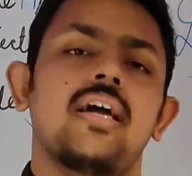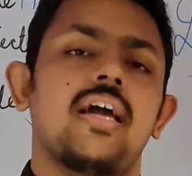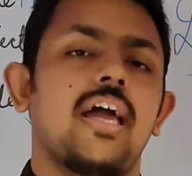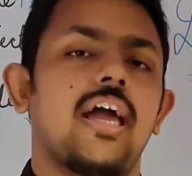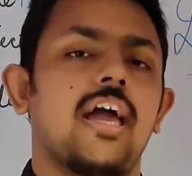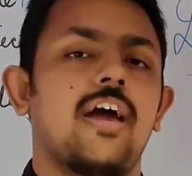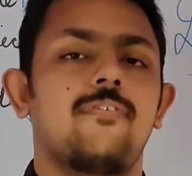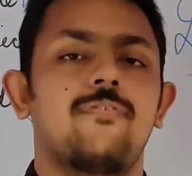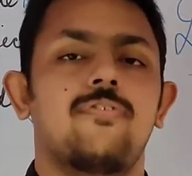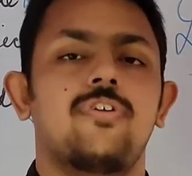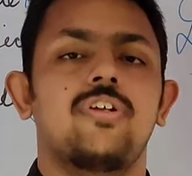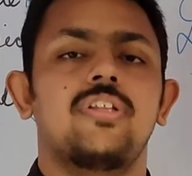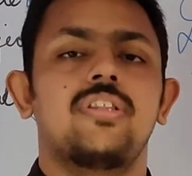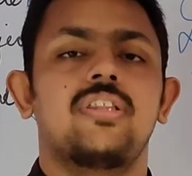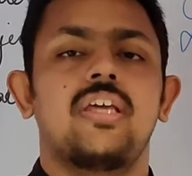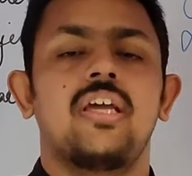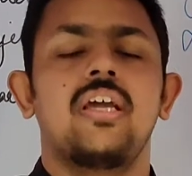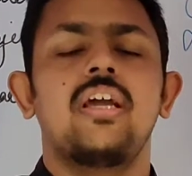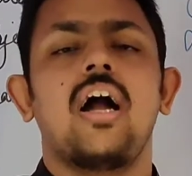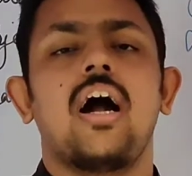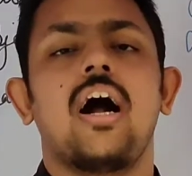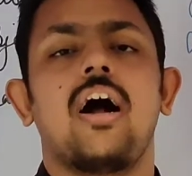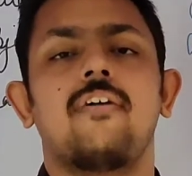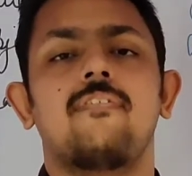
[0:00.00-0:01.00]

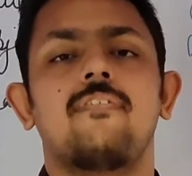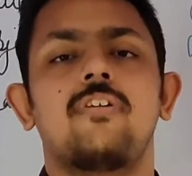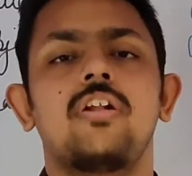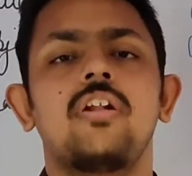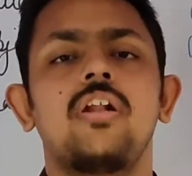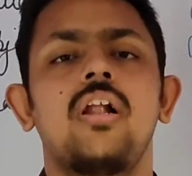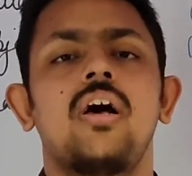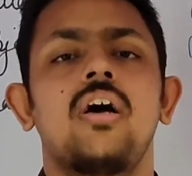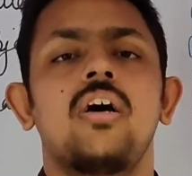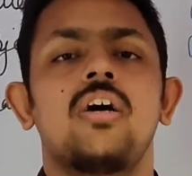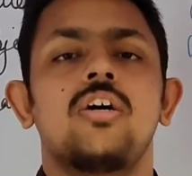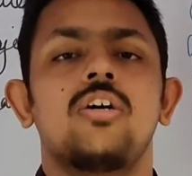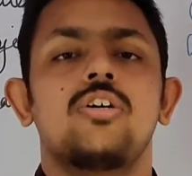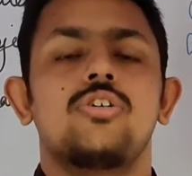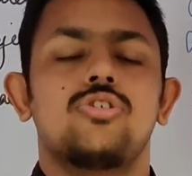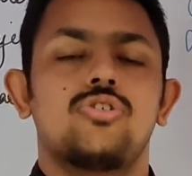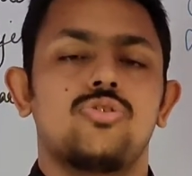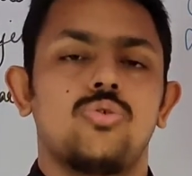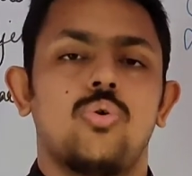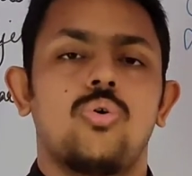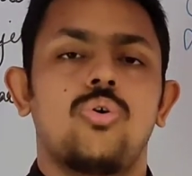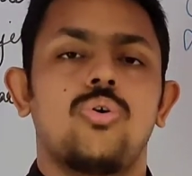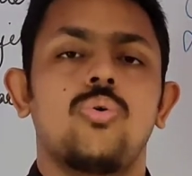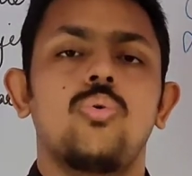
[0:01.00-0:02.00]
Everything I will
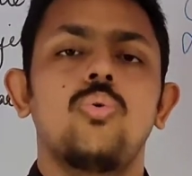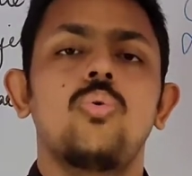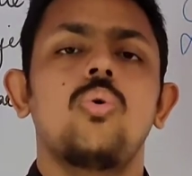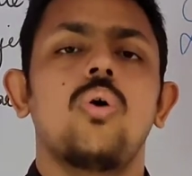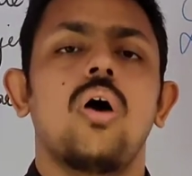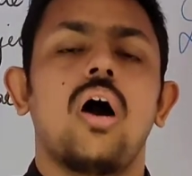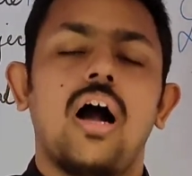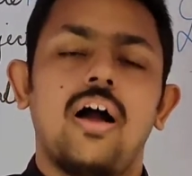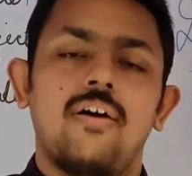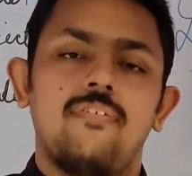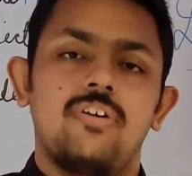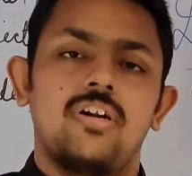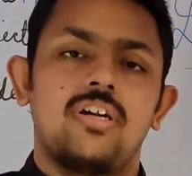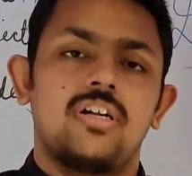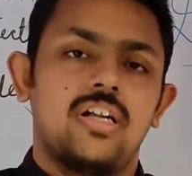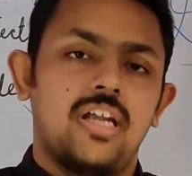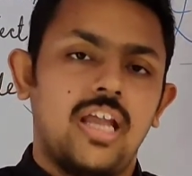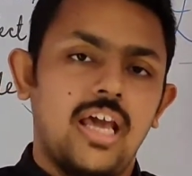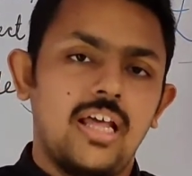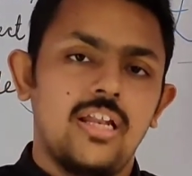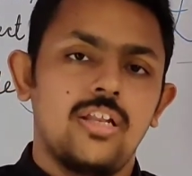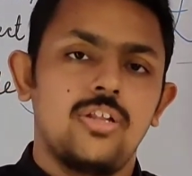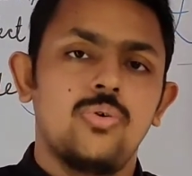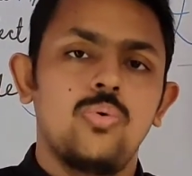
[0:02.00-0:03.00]
show you, I will
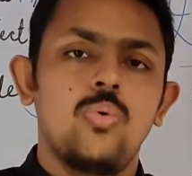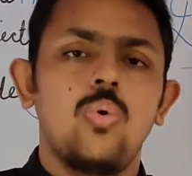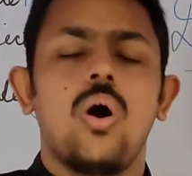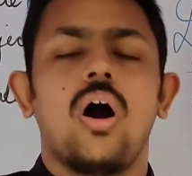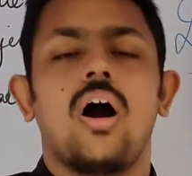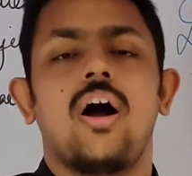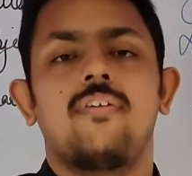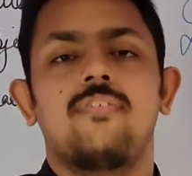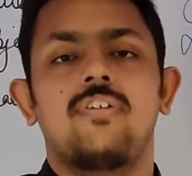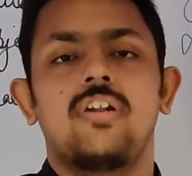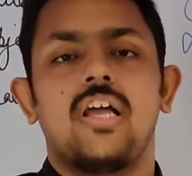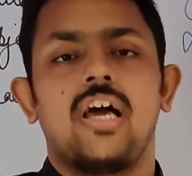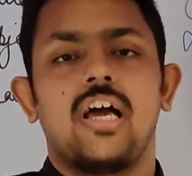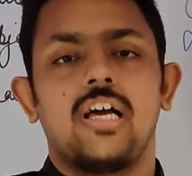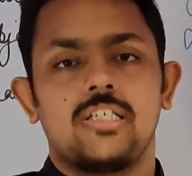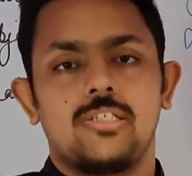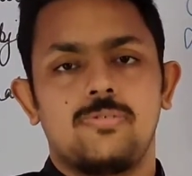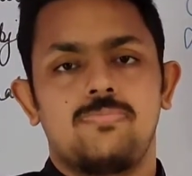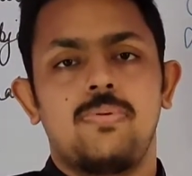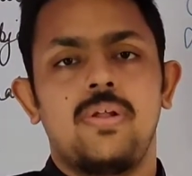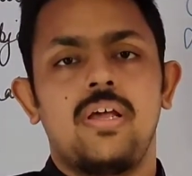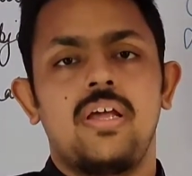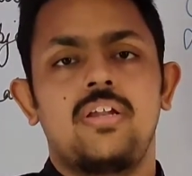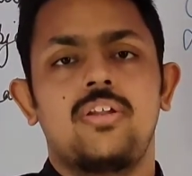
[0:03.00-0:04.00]
tell you, I will
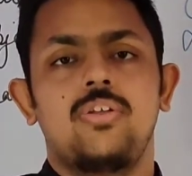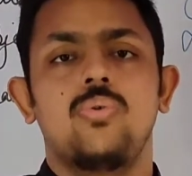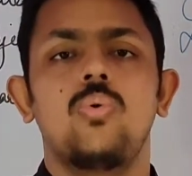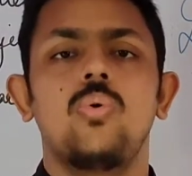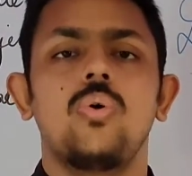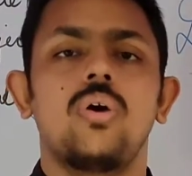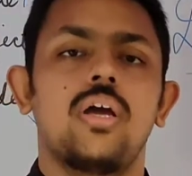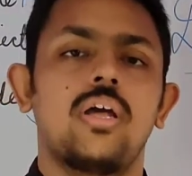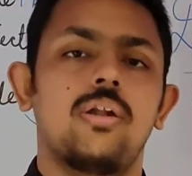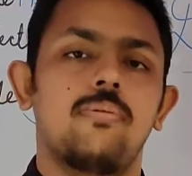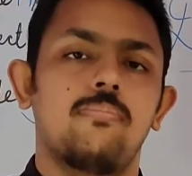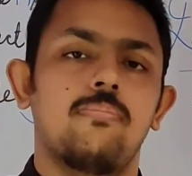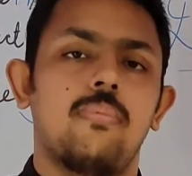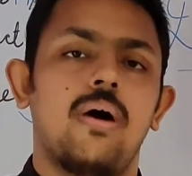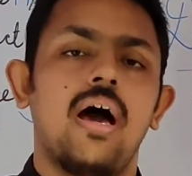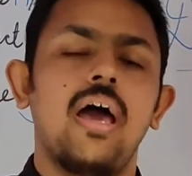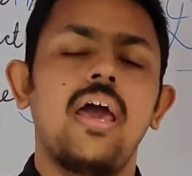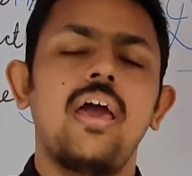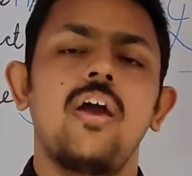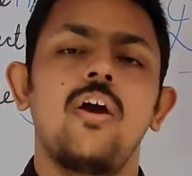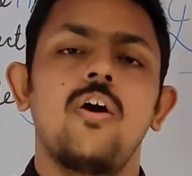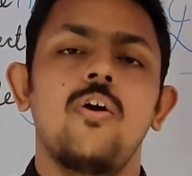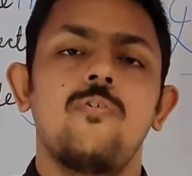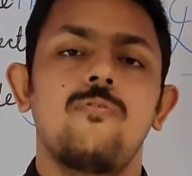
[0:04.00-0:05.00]
explain you in my
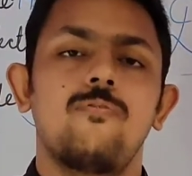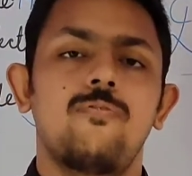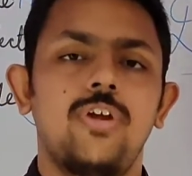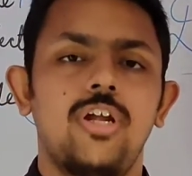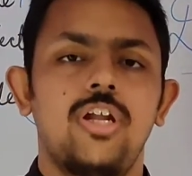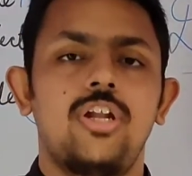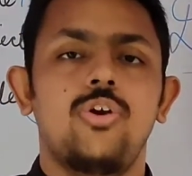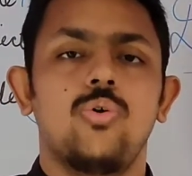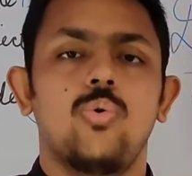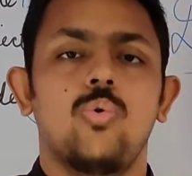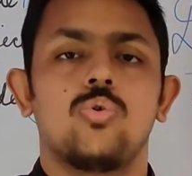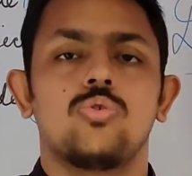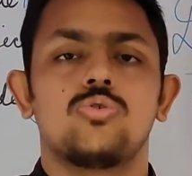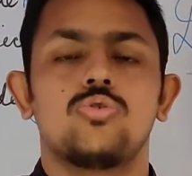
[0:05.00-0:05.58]
video.